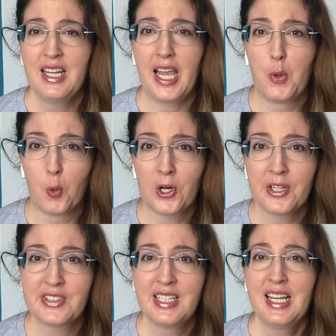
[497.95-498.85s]
And
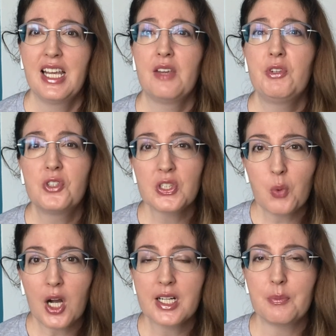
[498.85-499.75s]
worse, if you just
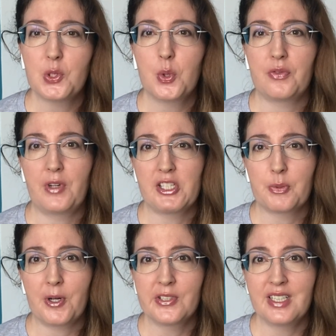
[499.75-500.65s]
walk up to a
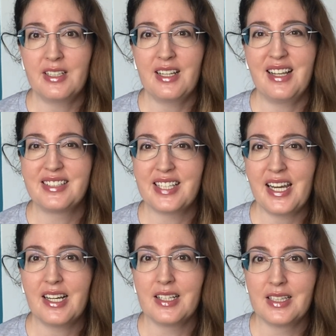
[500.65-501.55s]
French person and
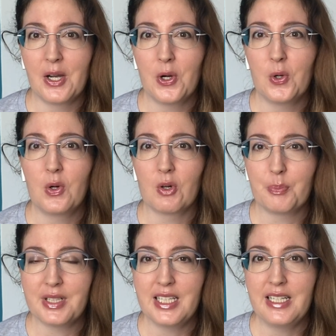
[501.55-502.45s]
say hello or
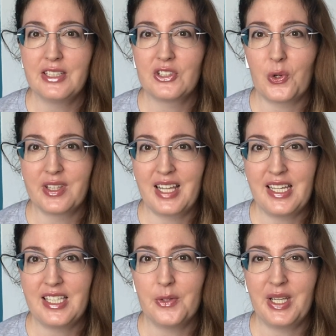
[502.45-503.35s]
please or
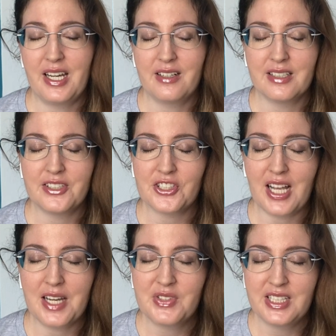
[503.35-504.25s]
thank you in English.
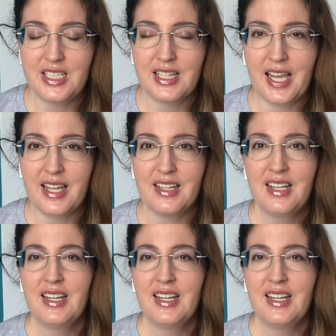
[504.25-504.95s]
I've seen that.